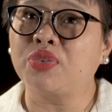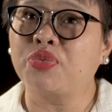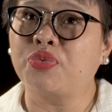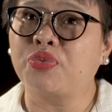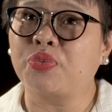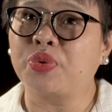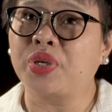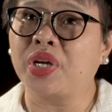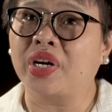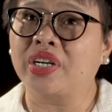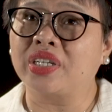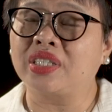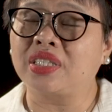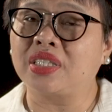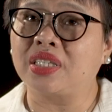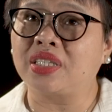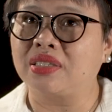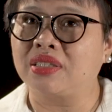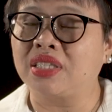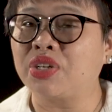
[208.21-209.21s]
if we are
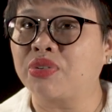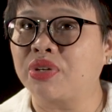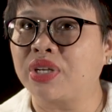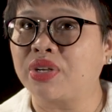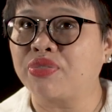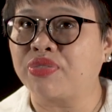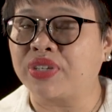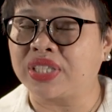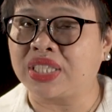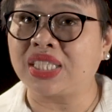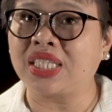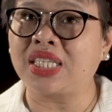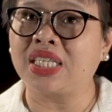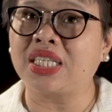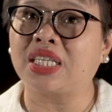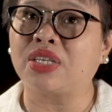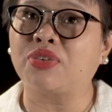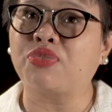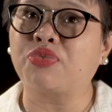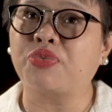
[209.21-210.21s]
nearing
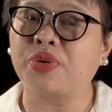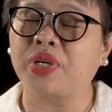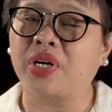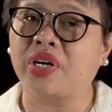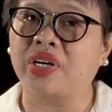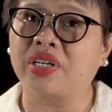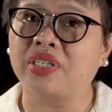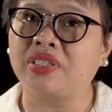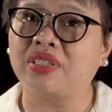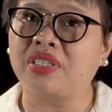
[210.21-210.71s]
fatigue, if we are